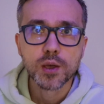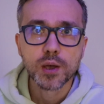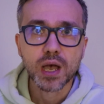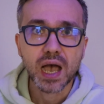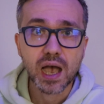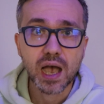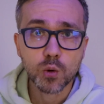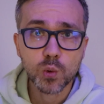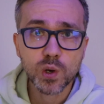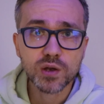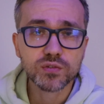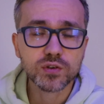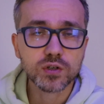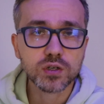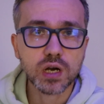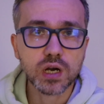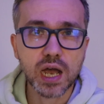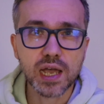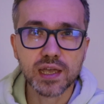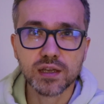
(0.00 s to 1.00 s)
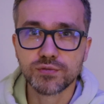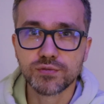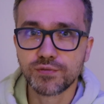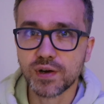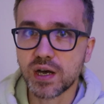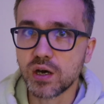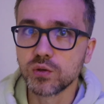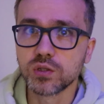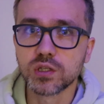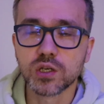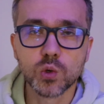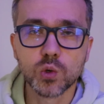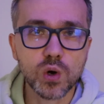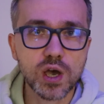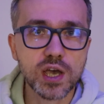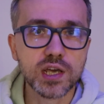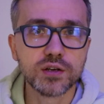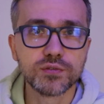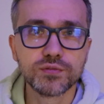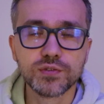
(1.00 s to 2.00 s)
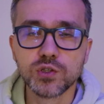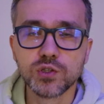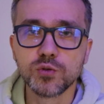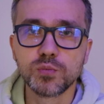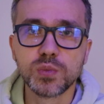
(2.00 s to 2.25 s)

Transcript: However, I found quite a few